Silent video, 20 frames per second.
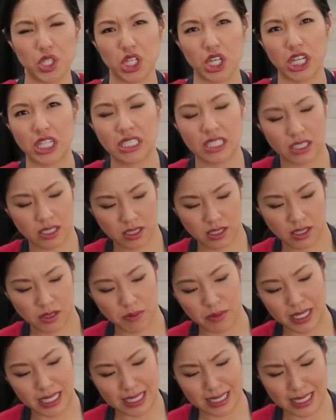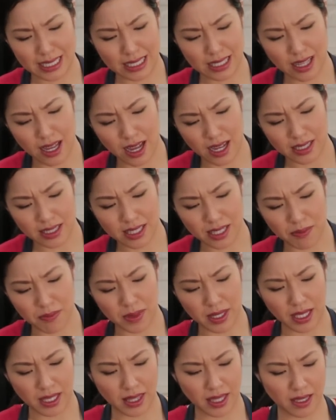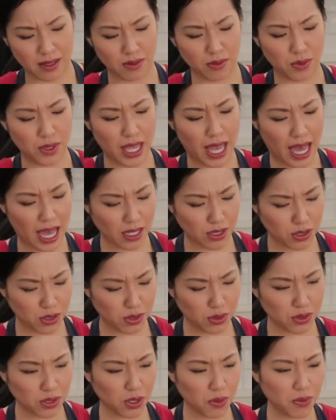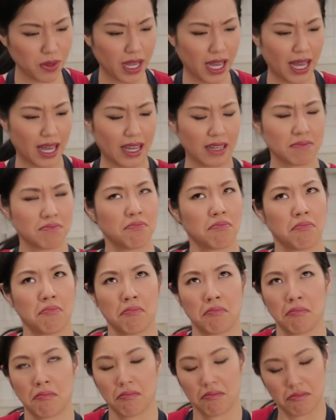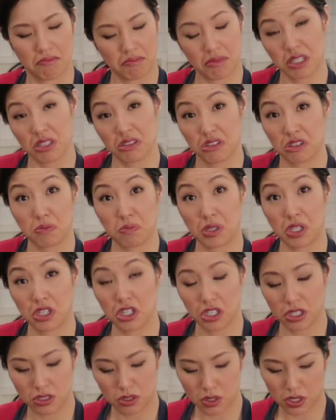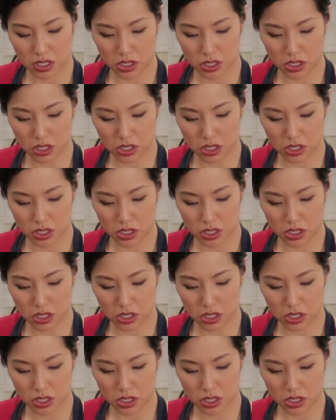good, but it's just not something that we add to tom kha. But it could be good, you